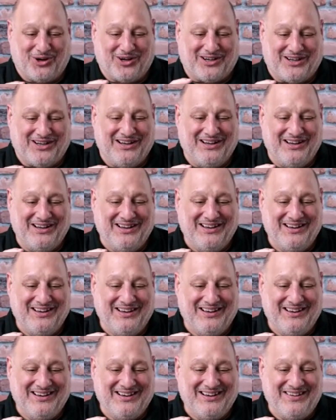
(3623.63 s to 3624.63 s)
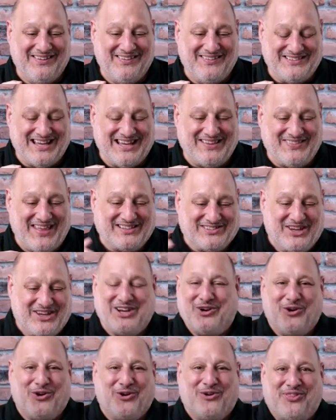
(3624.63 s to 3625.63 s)
York. That's
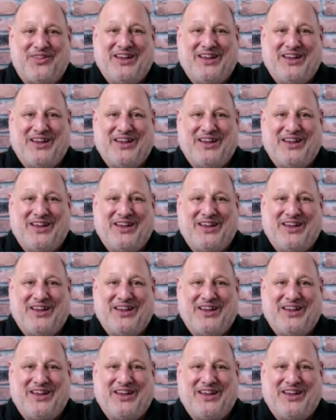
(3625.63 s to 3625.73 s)
like her